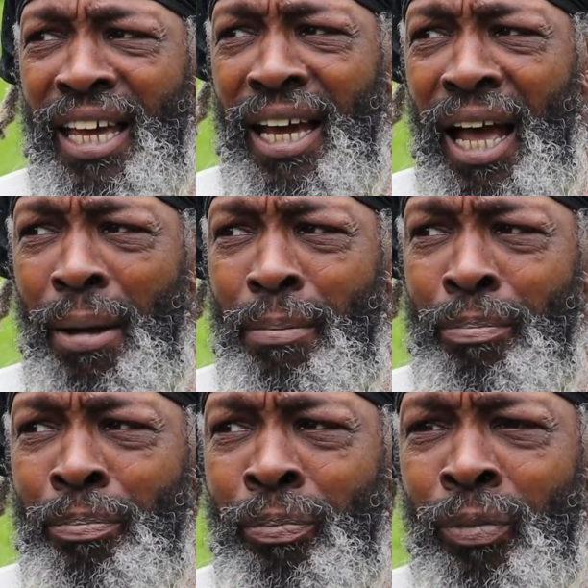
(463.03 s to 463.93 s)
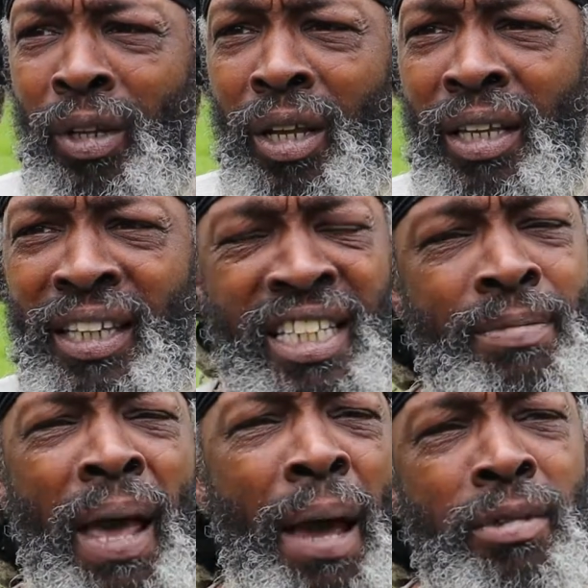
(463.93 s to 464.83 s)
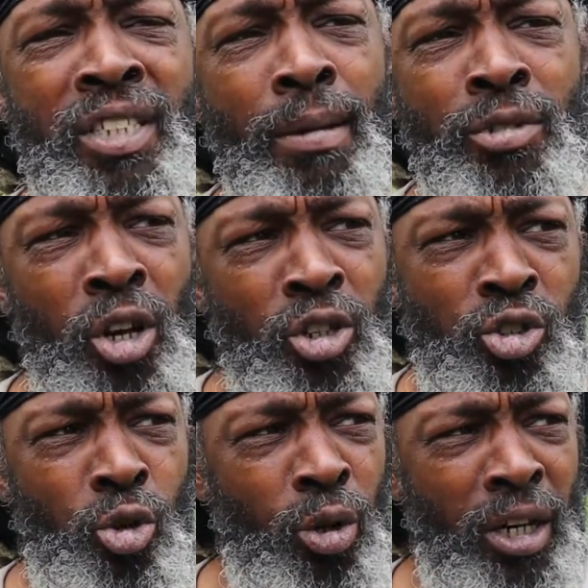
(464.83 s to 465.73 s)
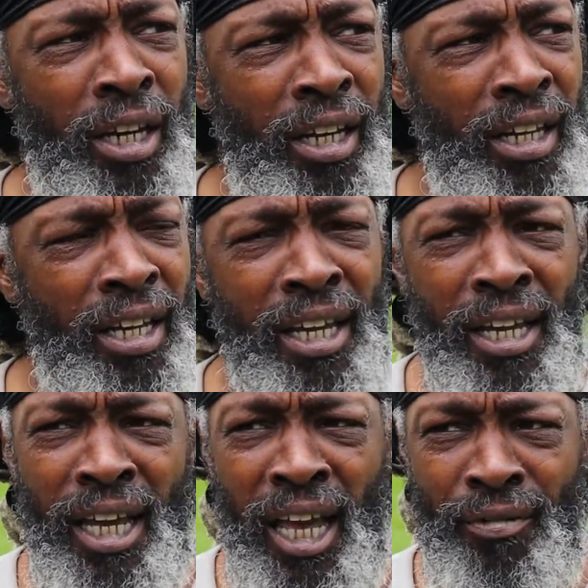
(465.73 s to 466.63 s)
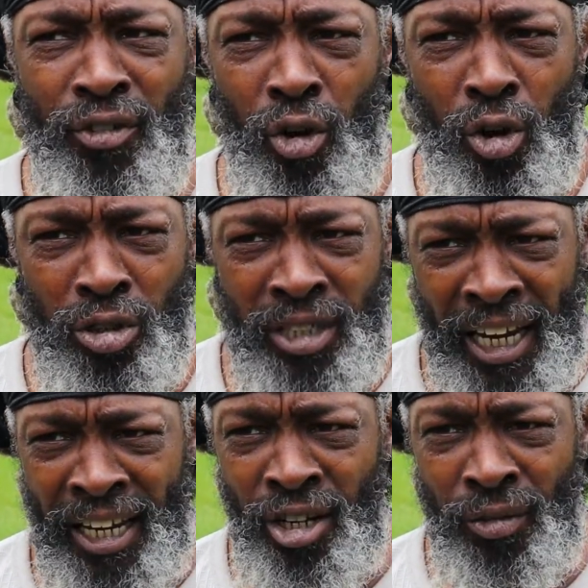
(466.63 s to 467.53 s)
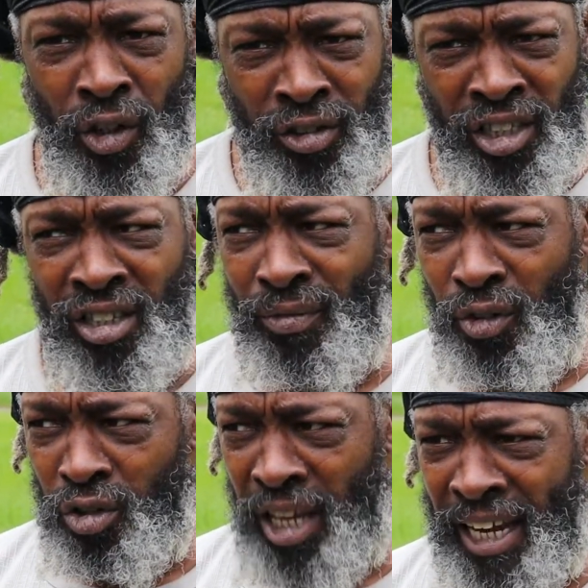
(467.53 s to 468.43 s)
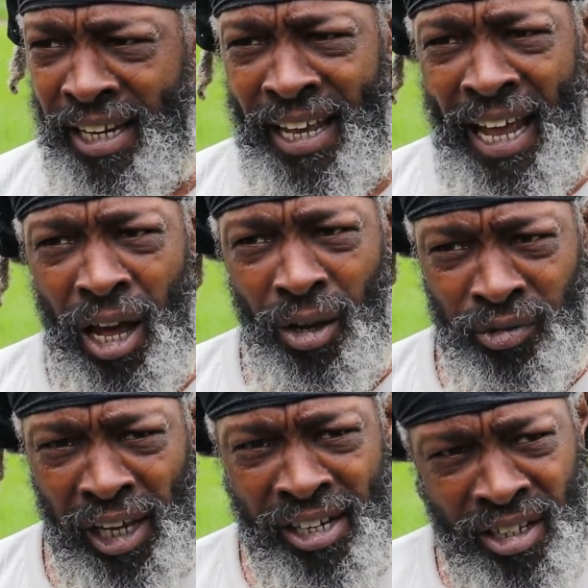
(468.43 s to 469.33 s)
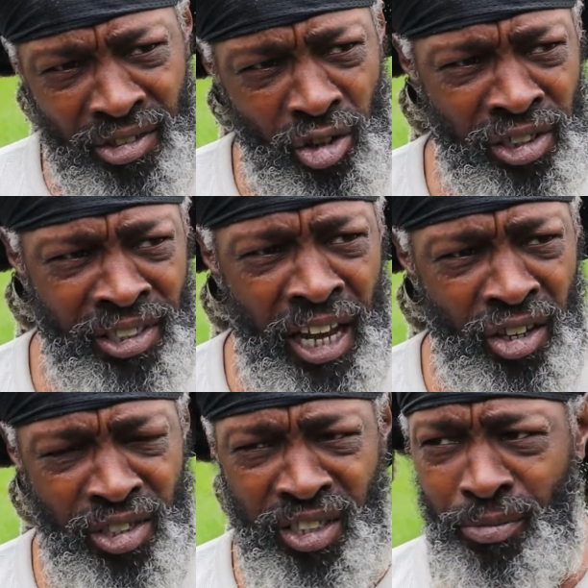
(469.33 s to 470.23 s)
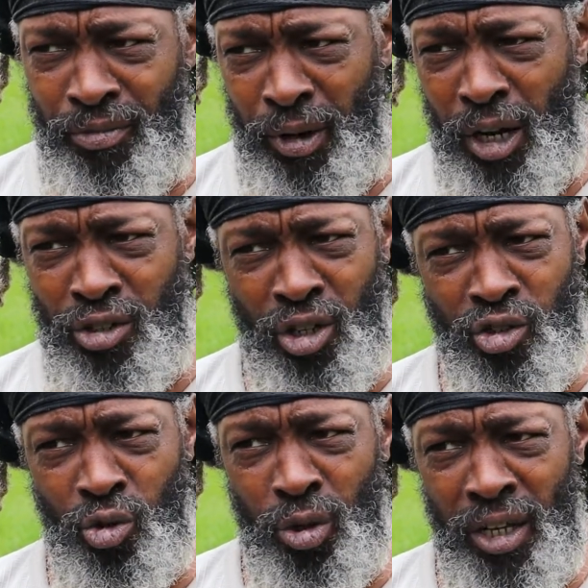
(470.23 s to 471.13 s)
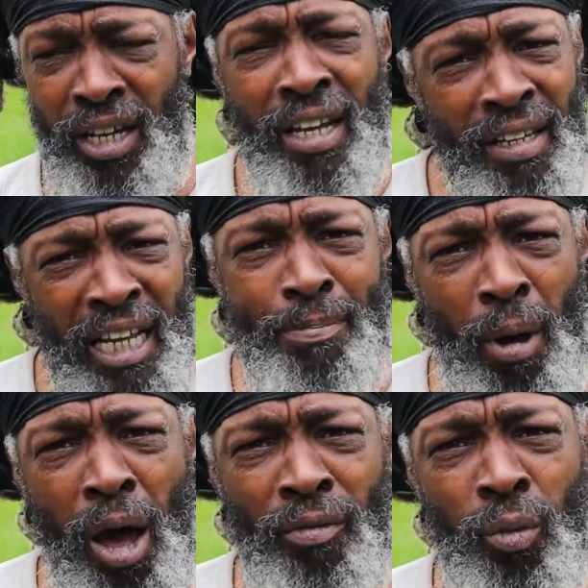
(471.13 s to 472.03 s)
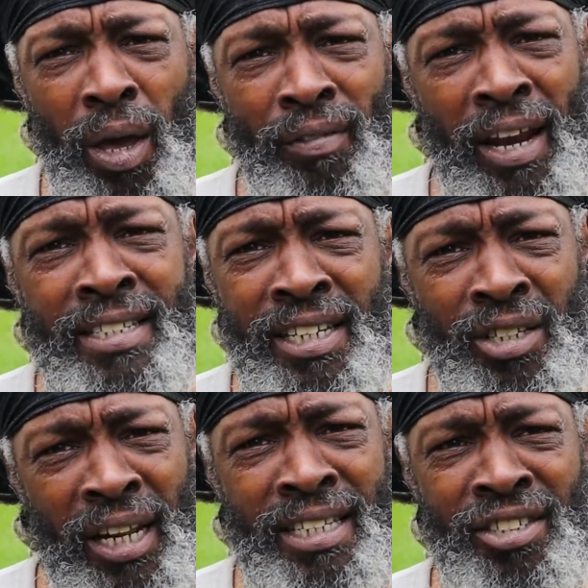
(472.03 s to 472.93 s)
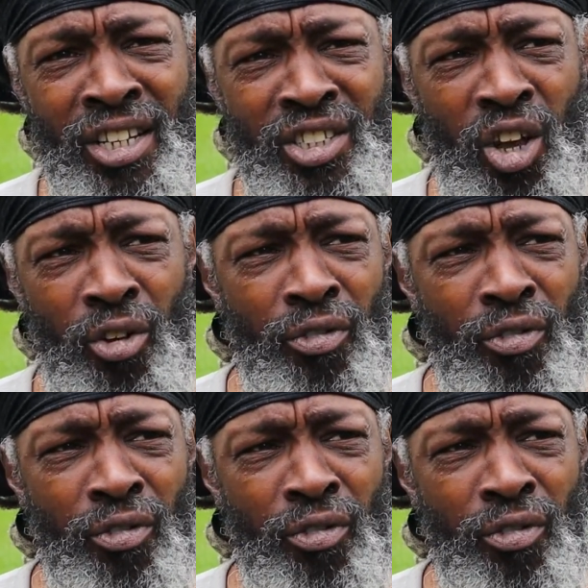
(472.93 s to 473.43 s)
It doesn't matter how much times you go to the toilet. If you're taking it out, taking the toxins out of your system before going to the toilet, that's part of the way of cleansing yourself.